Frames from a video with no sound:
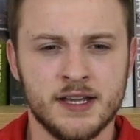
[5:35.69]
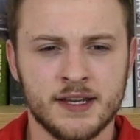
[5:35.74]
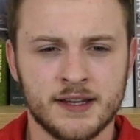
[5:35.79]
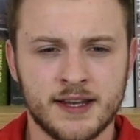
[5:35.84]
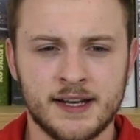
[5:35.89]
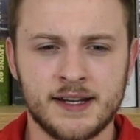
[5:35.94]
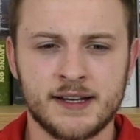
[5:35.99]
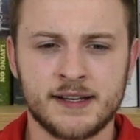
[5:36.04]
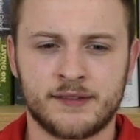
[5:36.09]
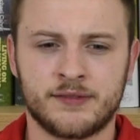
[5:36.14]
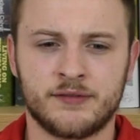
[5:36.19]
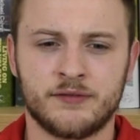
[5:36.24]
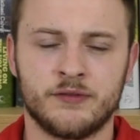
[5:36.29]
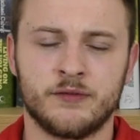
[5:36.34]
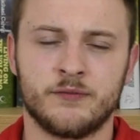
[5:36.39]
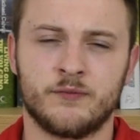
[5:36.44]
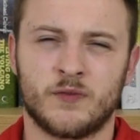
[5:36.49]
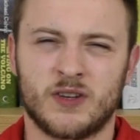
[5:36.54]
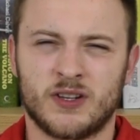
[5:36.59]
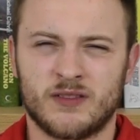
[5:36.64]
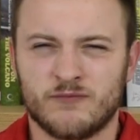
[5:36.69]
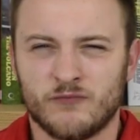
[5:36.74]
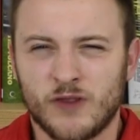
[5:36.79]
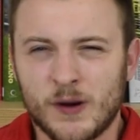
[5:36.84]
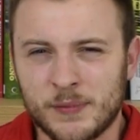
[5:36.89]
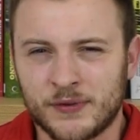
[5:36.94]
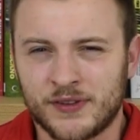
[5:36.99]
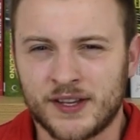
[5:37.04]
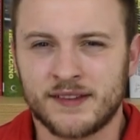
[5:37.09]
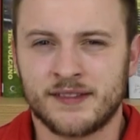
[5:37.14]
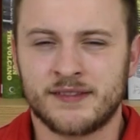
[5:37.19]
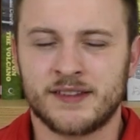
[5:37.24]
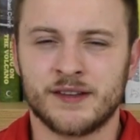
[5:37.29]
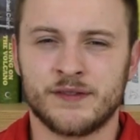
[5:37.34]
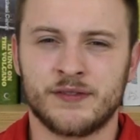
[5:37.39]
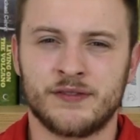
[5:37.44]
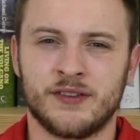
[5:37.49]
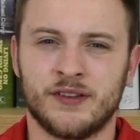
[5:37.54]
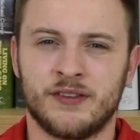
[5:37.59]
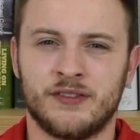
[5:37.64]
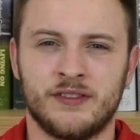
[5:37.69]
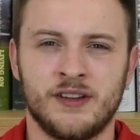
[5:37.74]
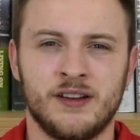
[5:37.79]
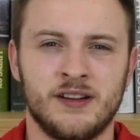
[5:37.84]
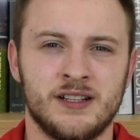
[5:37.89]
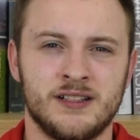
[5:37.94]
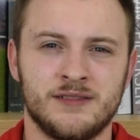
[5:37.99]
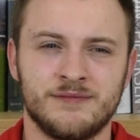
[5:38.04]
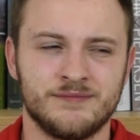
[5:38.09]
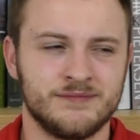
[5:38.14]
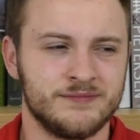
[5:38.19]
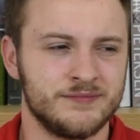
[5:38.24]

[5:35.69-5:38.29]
getting his representatives to start